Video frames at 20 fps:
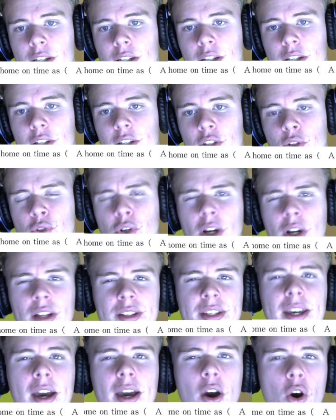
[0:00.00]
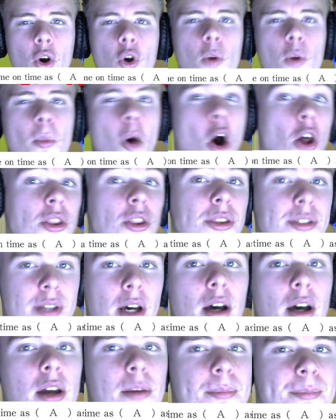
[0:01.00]
you're trying to get home on
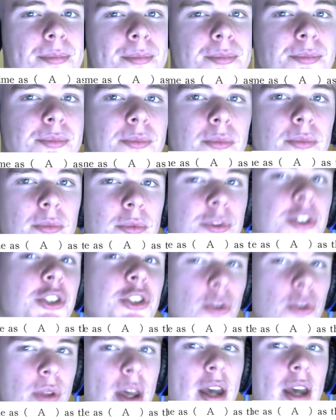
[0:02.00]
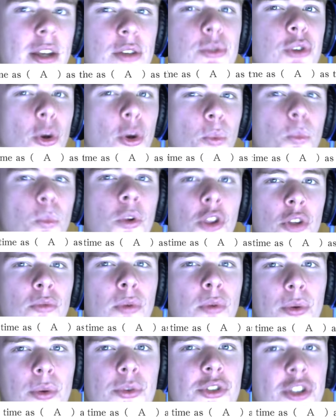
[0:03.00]
time to do that, you don't want the
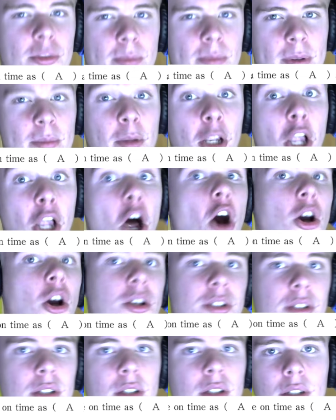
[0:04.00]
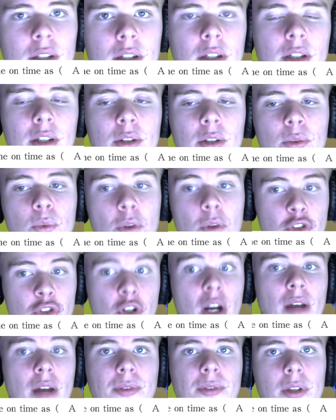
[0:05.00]
roads to be blocked with
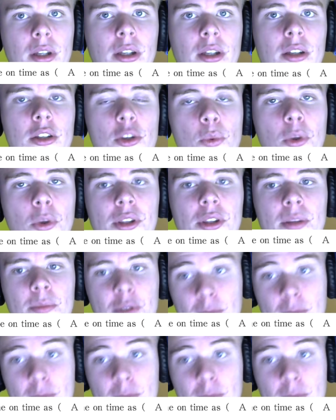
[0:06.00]
traffic. You want them to be